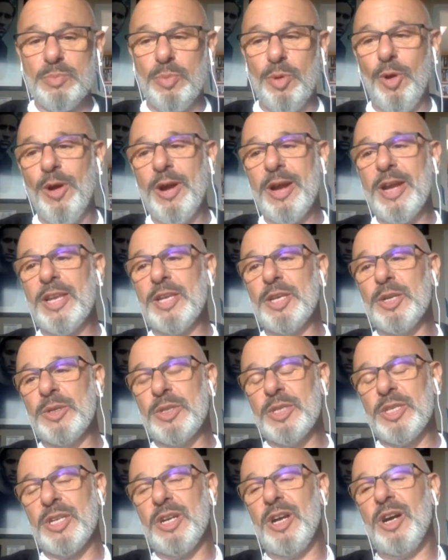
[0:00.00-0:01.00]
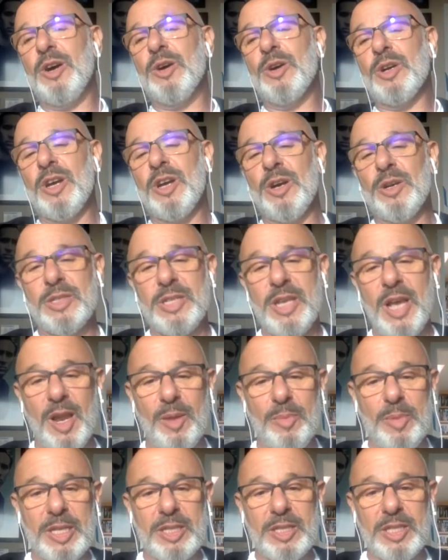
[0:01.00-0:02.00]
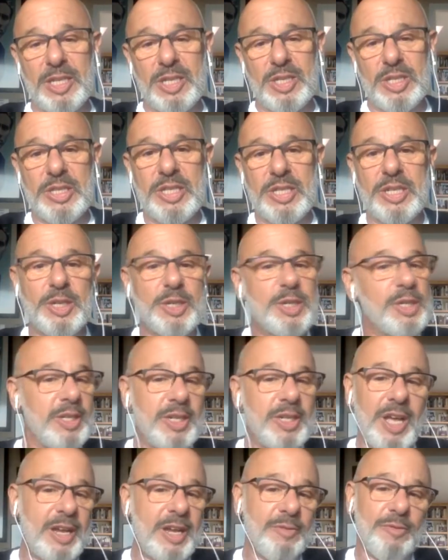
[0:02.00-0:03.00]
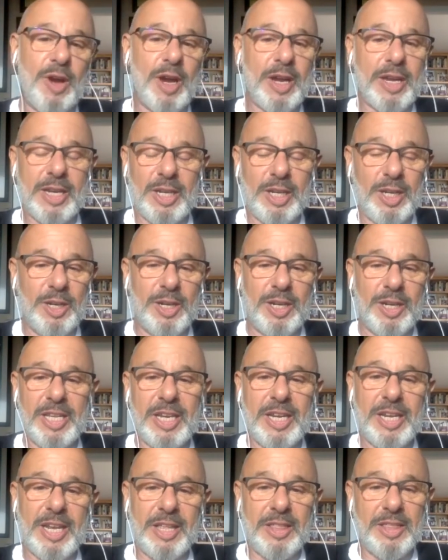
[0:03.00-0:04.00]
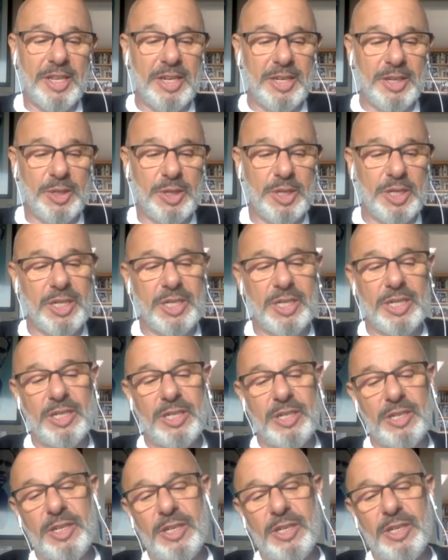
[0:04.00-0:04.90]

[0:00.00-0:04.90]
pointed you and said, "Oh, go tell about this," and then you could like fucking learn it, and then you could,